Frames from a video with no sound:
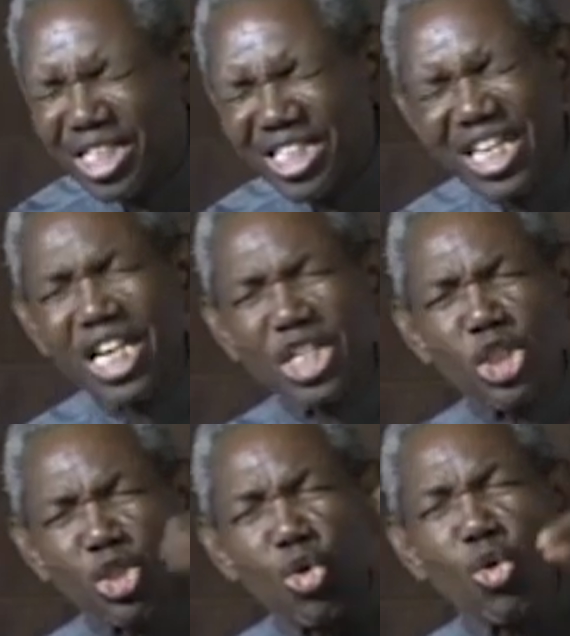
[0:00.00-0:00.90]
there
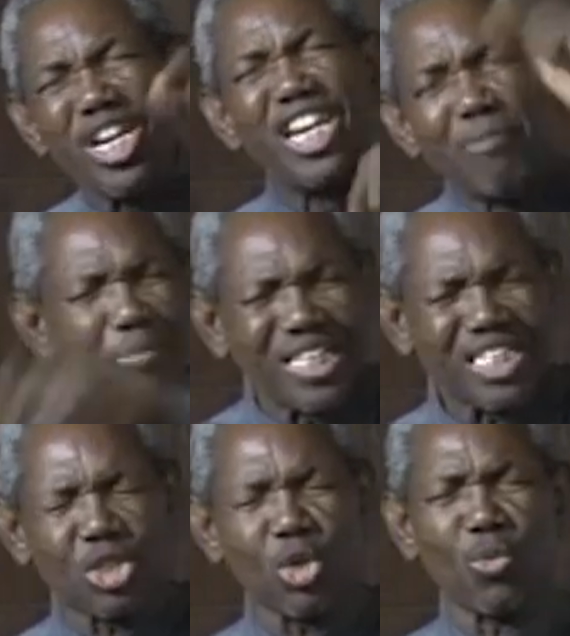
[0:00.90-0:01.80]
is no limit
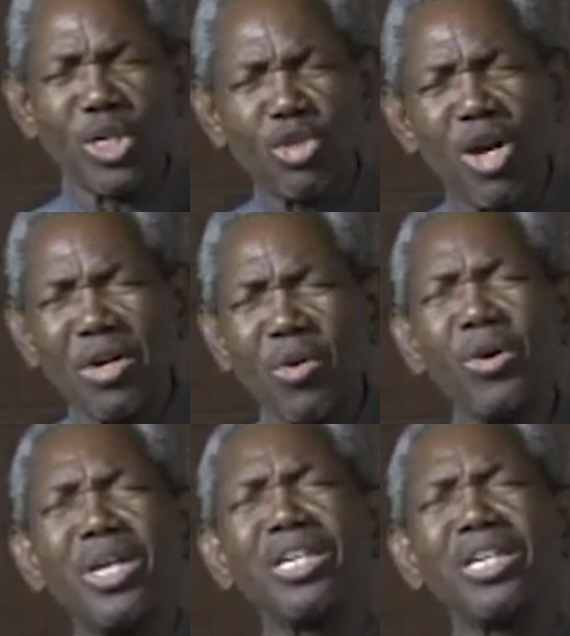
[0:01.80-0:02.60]
to which you are going.